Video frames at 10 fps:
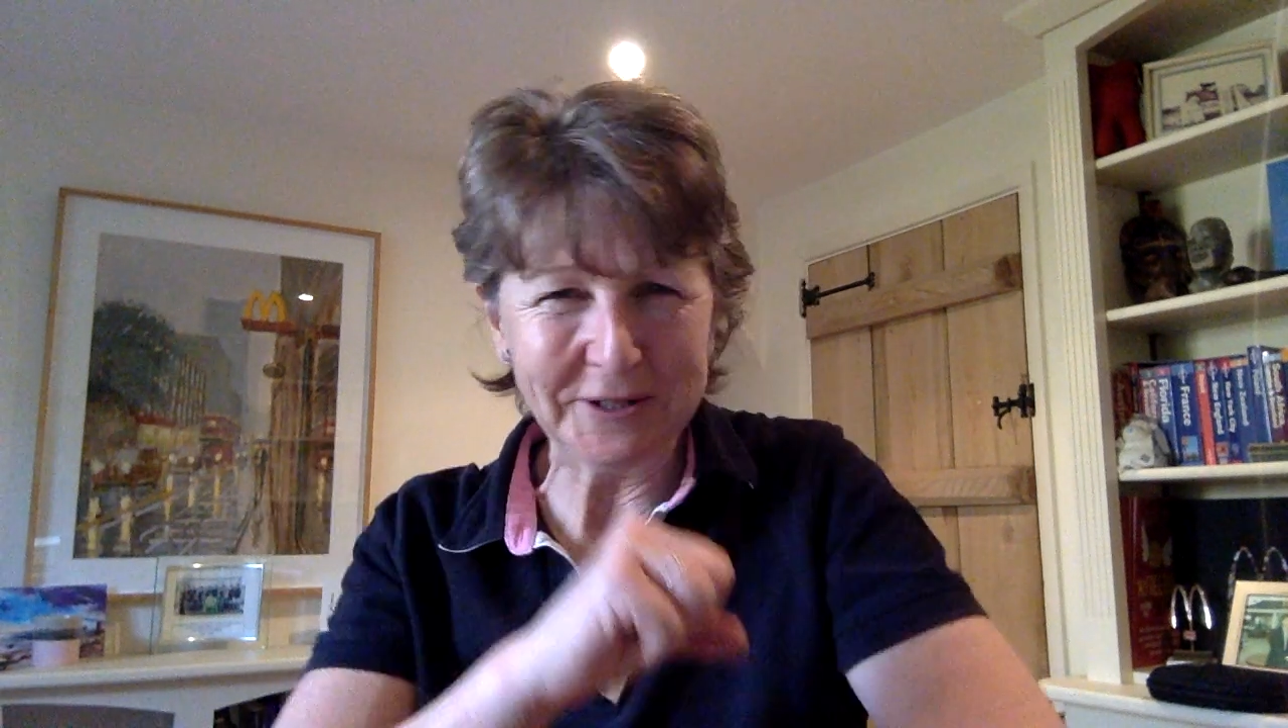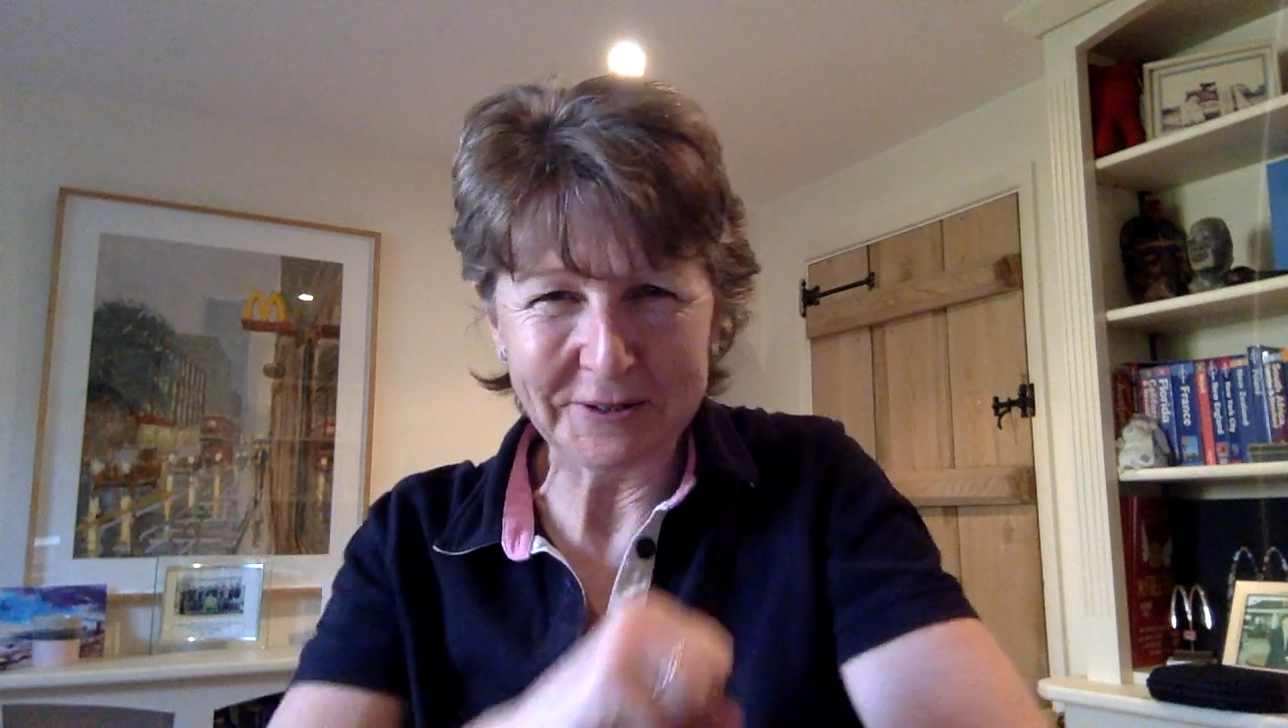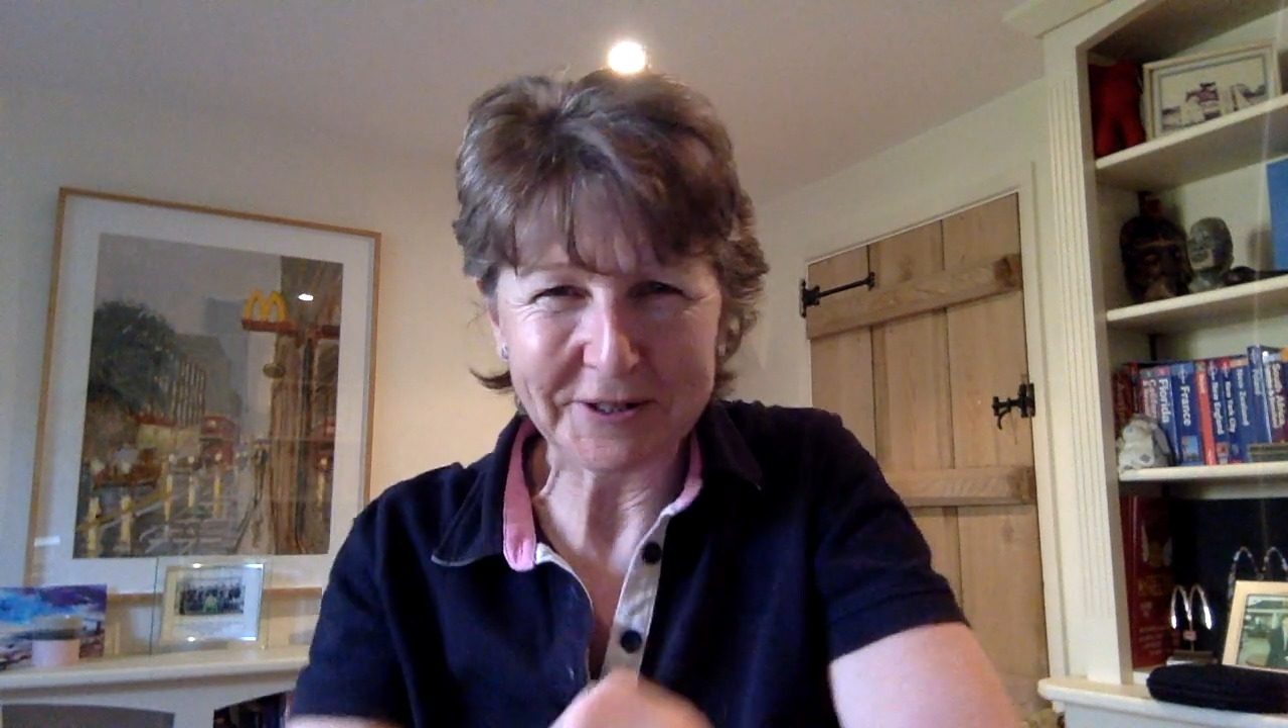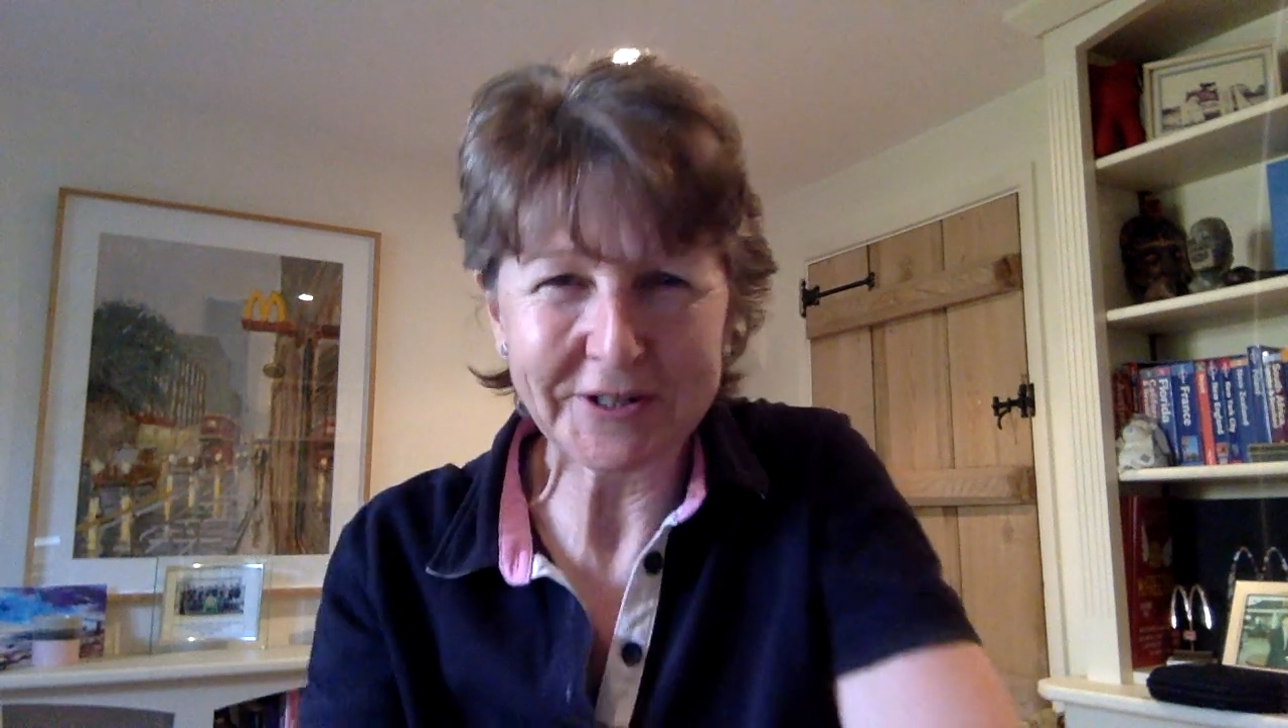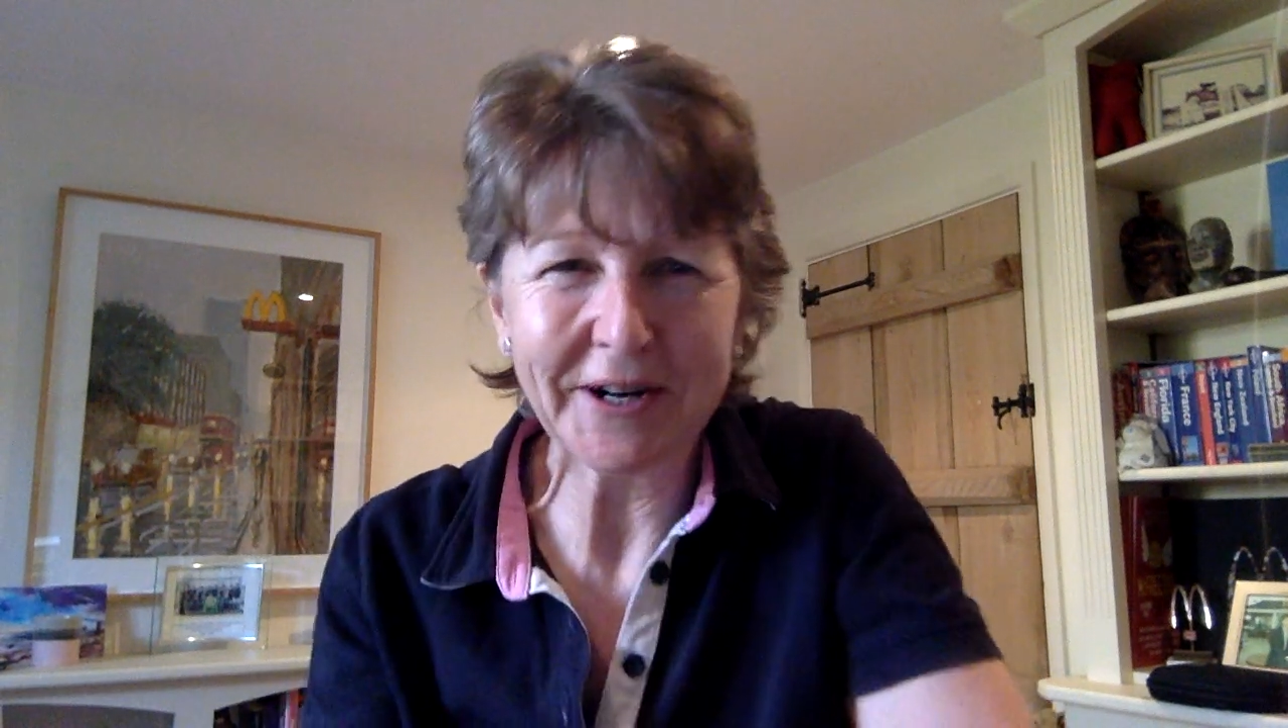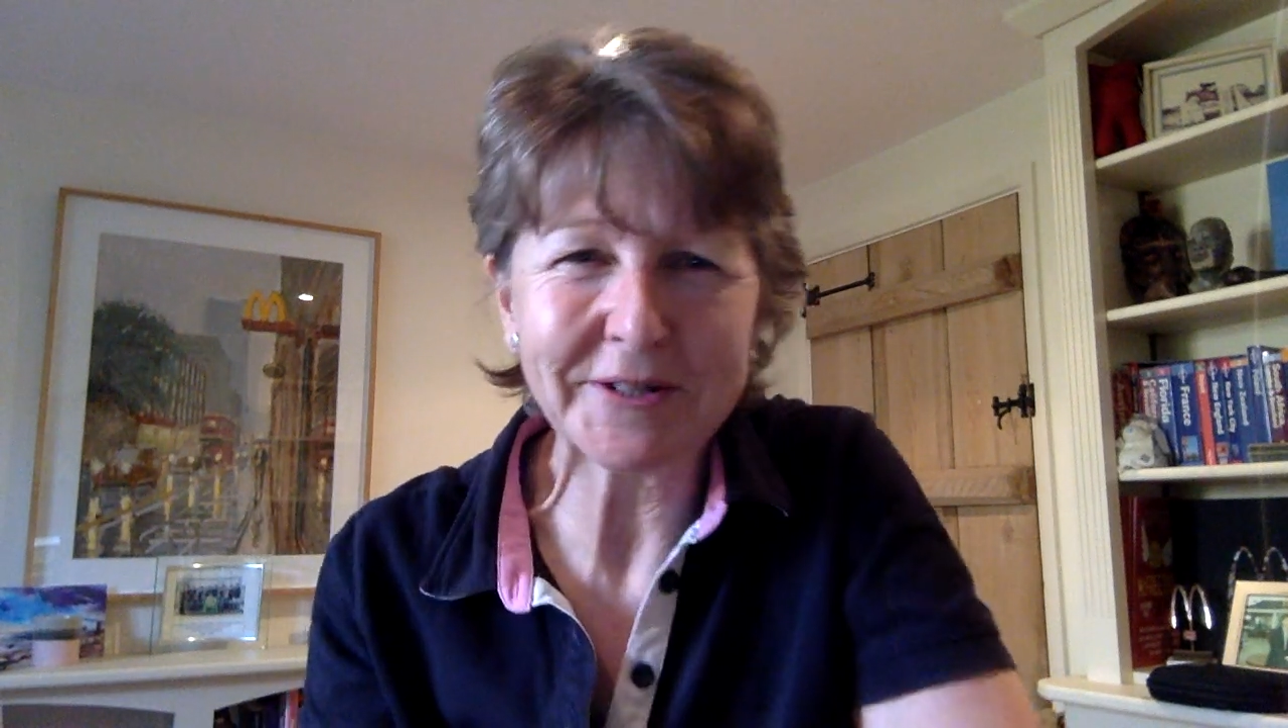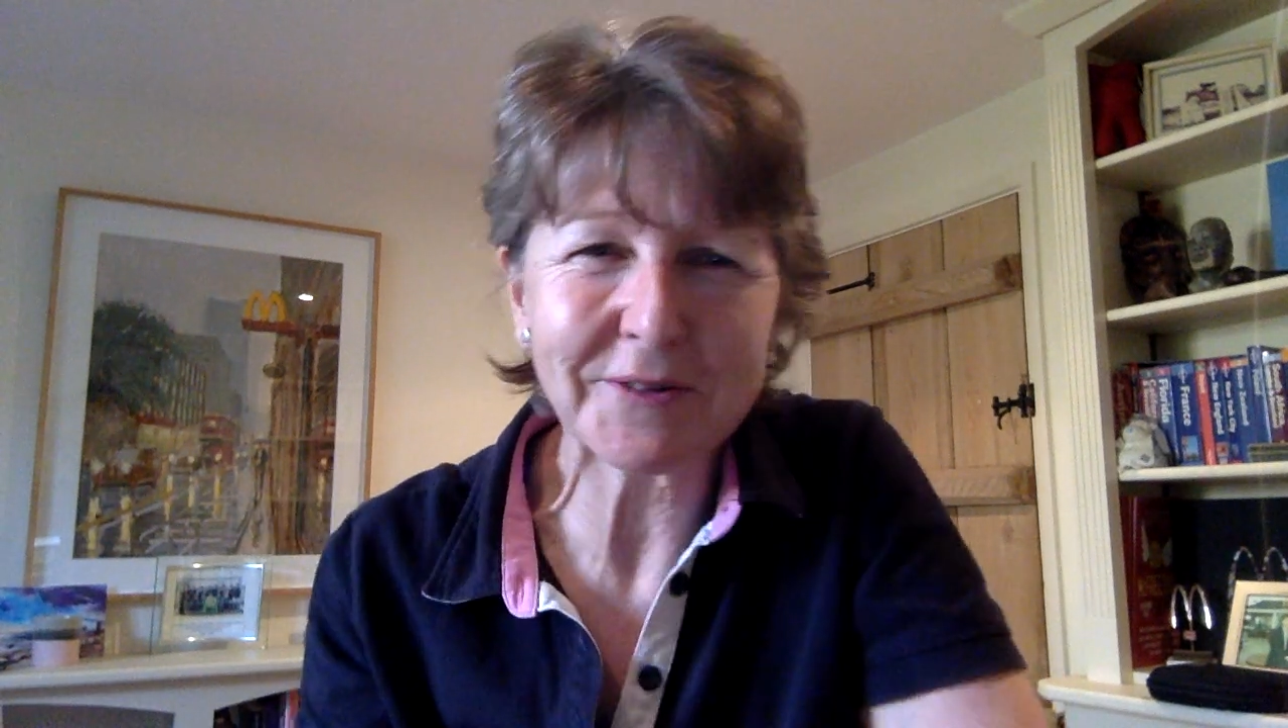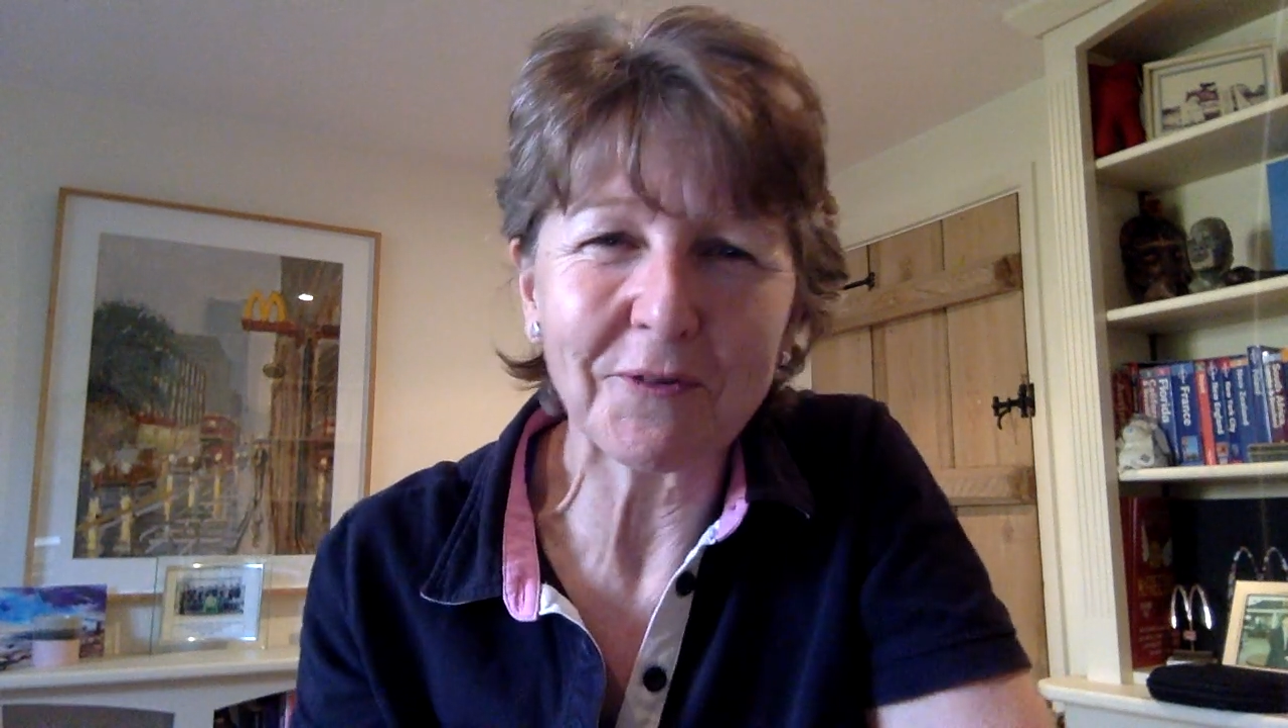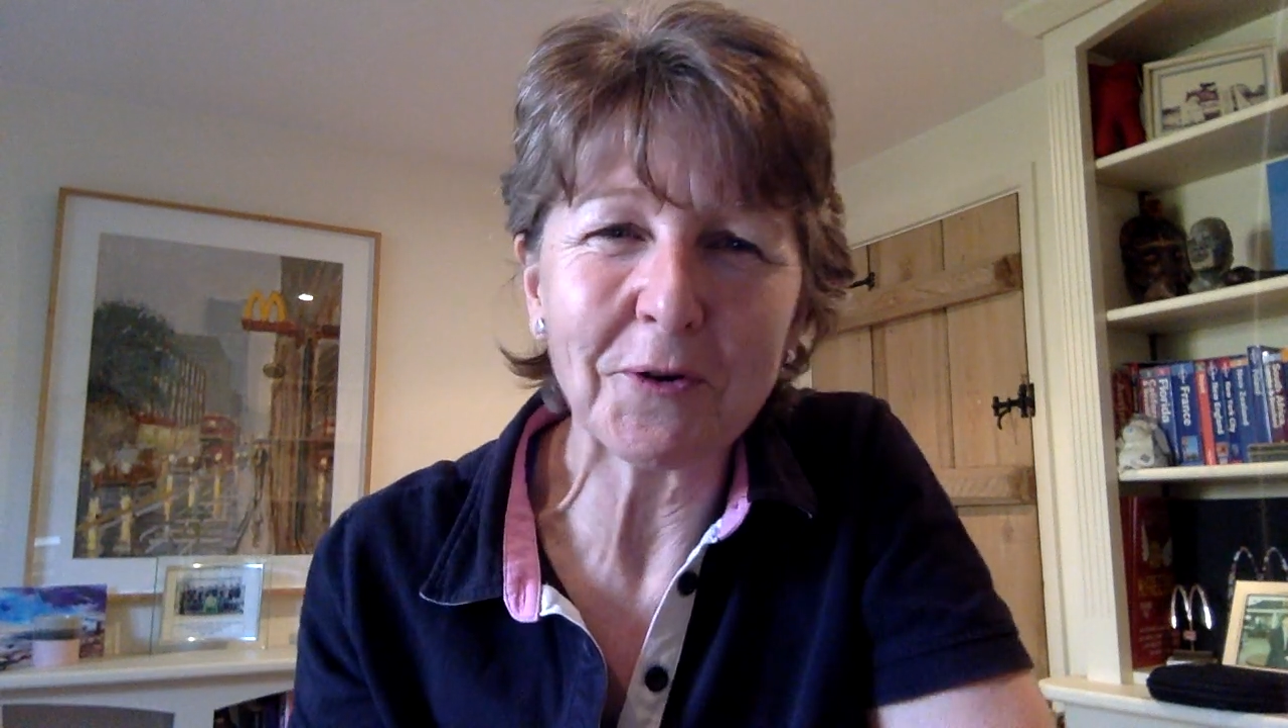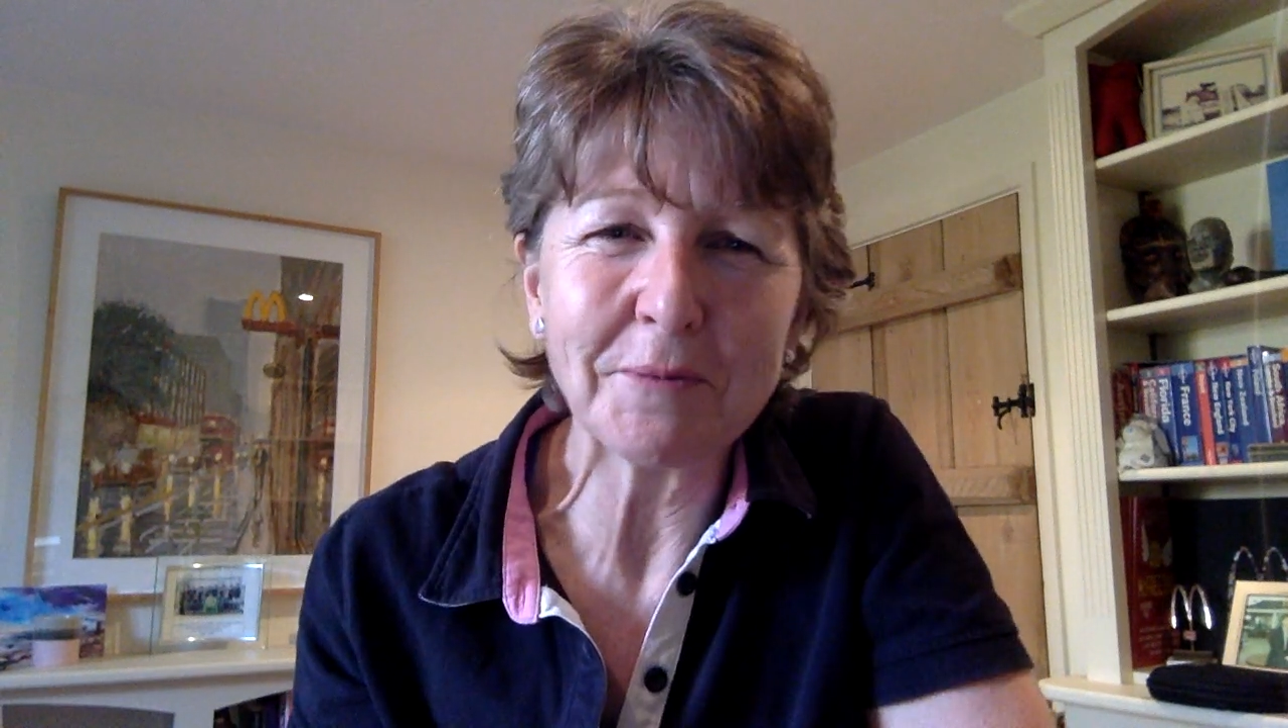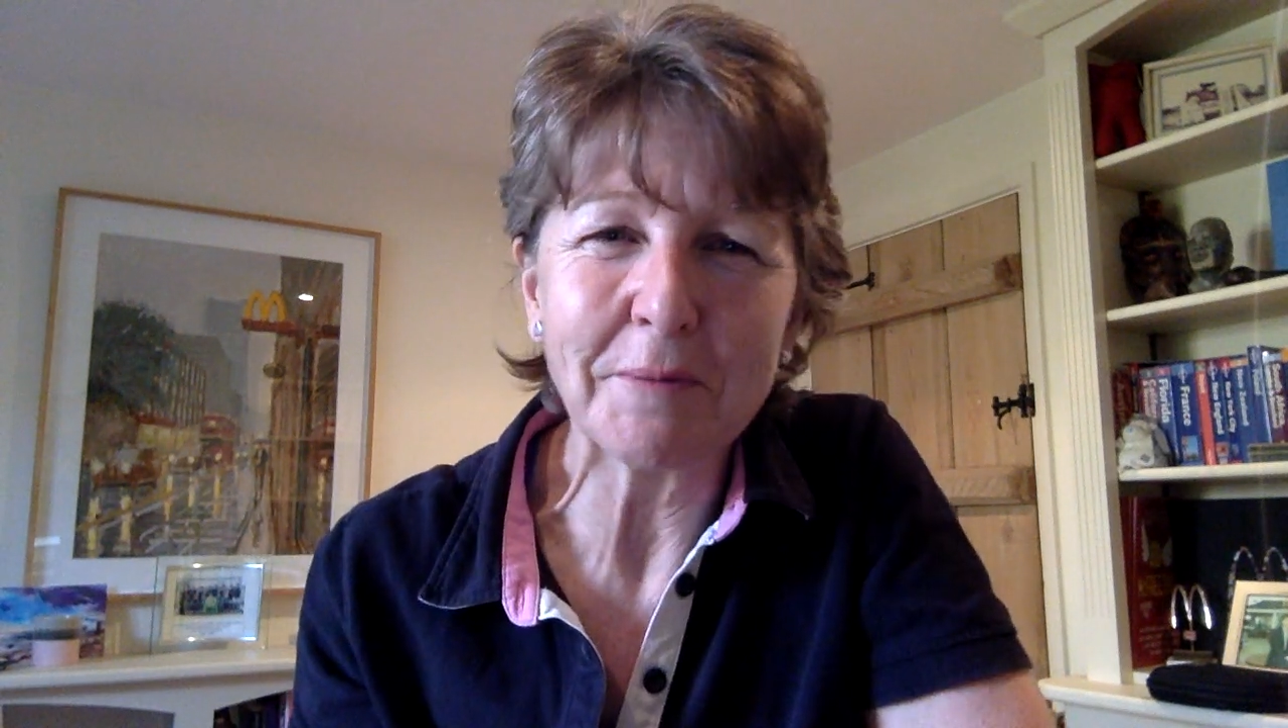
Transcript: you to transform